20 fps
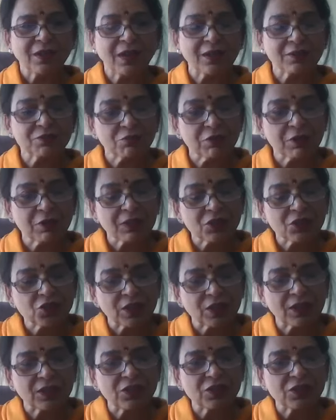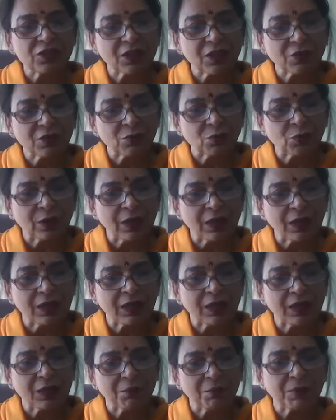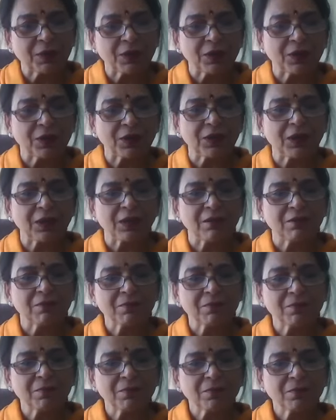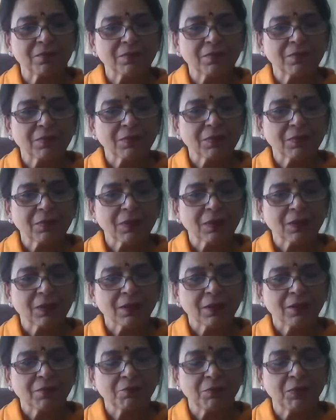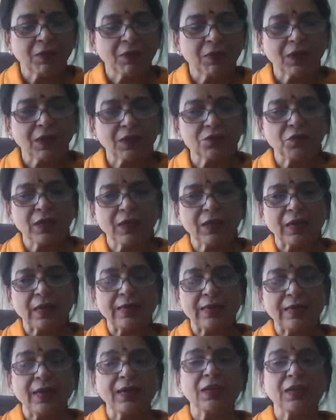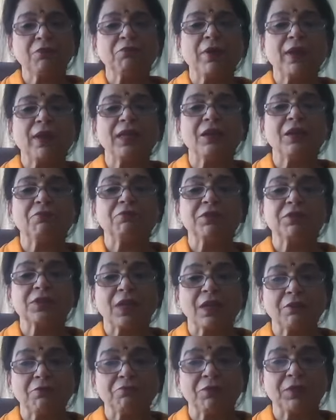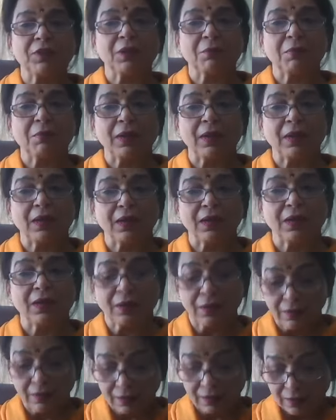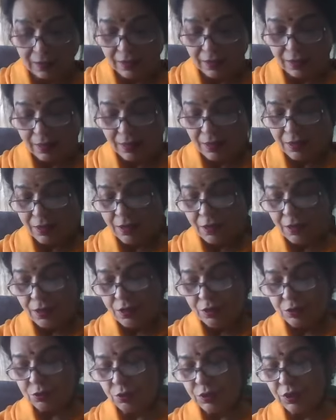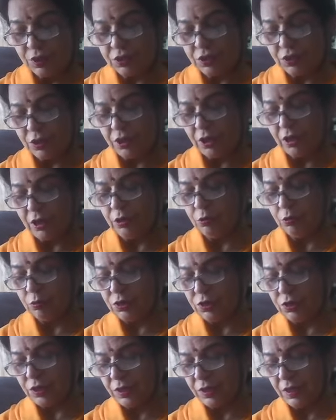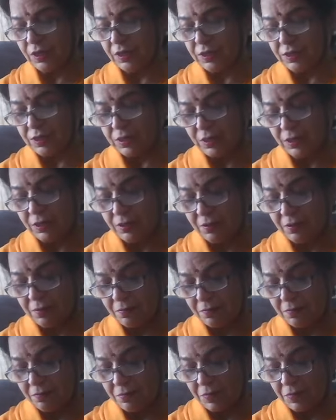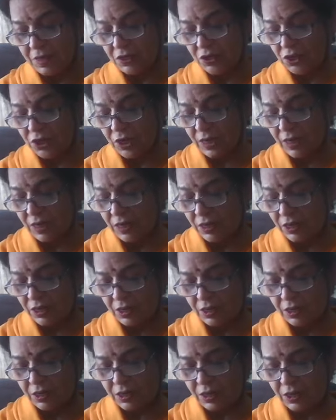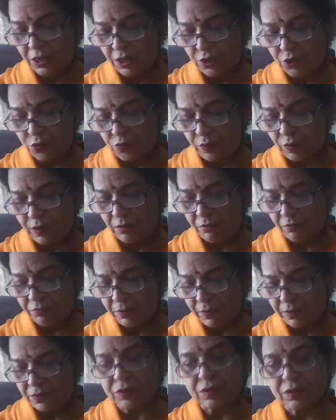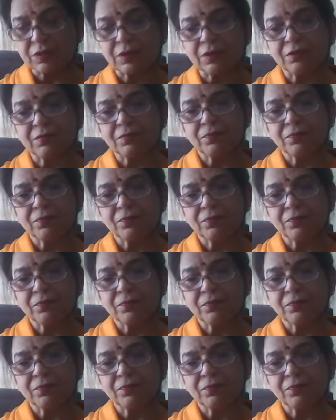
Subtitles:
Actually, the changes are only in the Prakriti, because we are identifying ourselves with the body. So this delusion is maintained in each one of us.